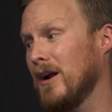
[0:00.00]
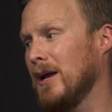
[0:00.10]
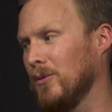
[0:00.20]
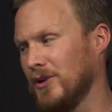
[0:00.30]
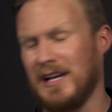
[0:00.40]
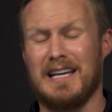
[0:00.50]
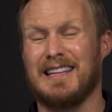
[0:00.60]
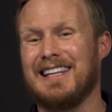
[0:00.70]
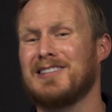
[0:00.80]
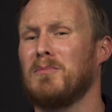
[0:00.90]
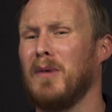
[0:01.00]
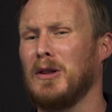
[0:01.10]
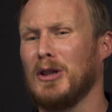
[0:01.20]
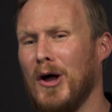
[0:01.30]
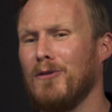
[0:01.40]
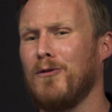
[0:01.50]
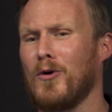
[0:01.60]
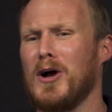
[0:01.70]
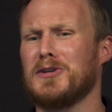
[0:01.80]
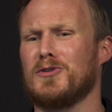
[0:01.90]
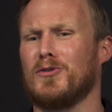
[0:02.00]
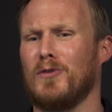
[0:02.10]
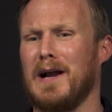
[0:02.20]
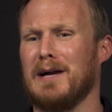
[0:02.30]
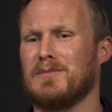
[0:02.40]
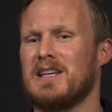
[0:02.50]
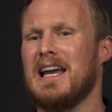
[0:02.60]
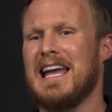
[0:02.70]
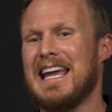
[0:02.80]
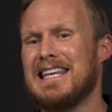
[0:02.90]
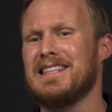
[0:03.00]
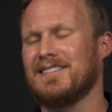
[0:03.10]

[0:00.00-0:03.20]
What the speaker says: able to get this below 400 grams in the